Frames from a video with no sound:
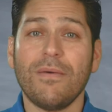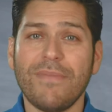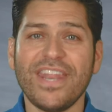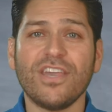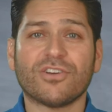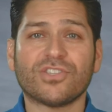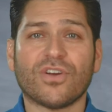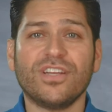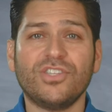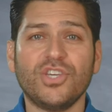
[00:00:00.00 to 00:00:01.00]
many are
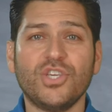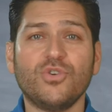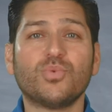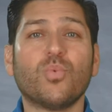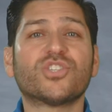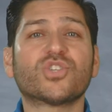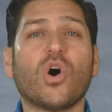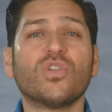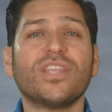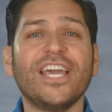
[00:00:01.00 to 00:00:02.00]
starting to use what's
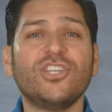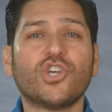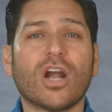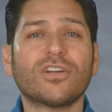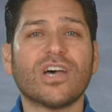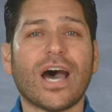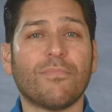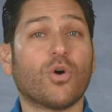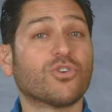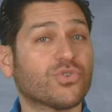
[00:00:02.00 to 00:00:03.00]
called a jar top
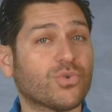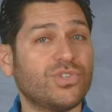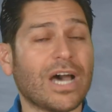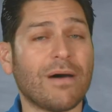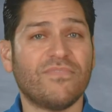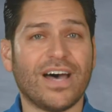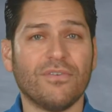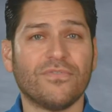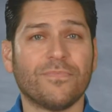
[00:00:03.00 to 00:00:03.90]
or screw top valve.